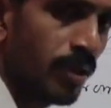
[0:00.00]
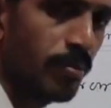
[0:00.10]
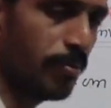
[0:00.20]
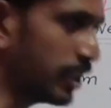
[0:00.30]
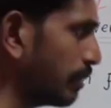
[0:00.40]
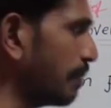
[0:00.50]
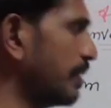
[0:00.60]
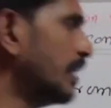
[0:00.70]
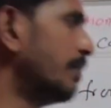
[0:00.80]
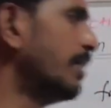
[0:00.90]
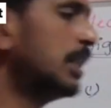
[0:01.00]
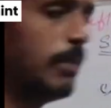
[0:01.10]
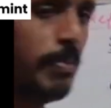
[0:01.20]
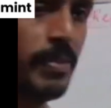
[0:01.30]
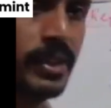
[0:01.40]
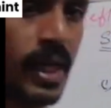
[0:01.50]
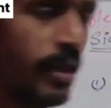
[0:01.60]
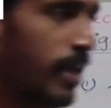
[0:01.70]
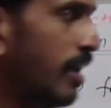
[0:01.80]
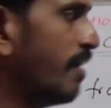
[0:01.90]
must be
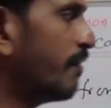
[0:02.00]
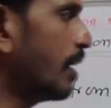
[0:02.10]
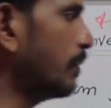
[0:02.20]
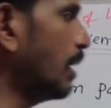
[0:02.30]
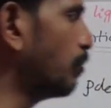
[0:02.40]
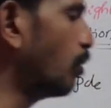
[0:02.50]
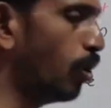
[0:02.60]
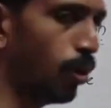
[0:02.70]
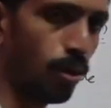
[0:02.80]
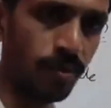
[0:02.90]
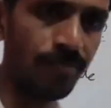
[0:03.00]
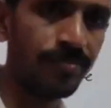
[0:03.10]
measured from the pole.